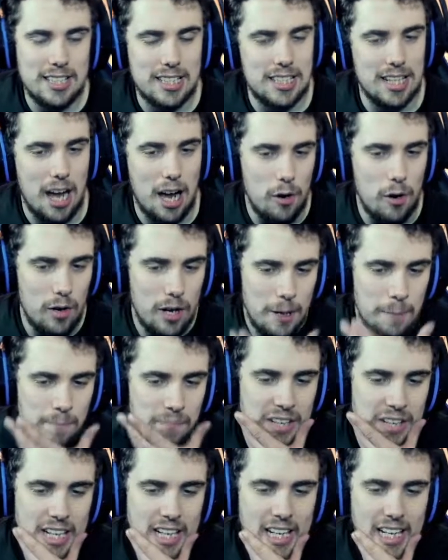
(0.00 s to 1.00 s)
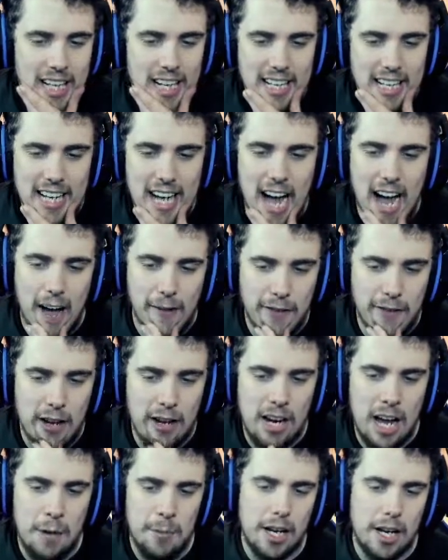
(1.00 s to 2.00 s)
So, yeah, I
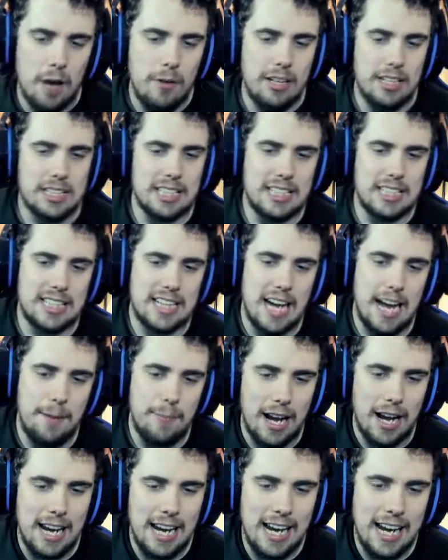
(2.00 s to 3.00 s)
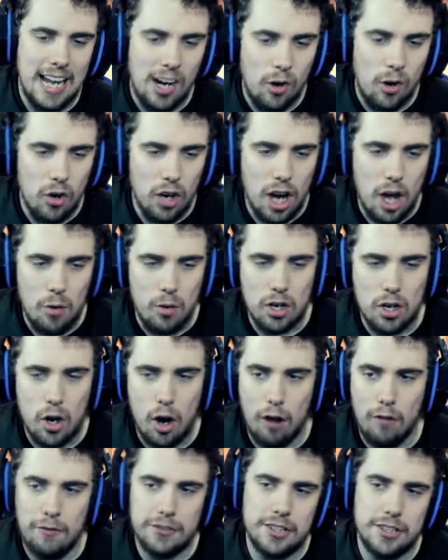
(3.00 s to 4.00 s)
feel like we're going into this game a little low on
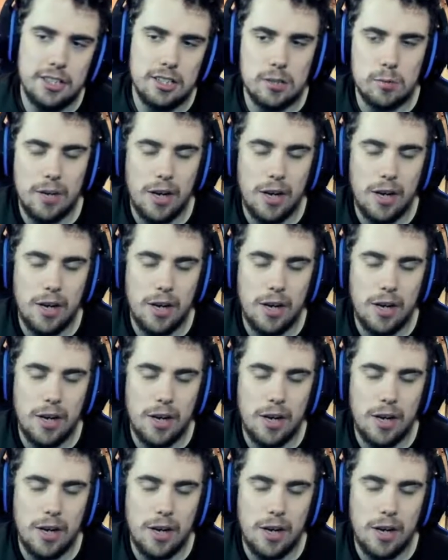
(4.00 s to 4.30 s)
confidence.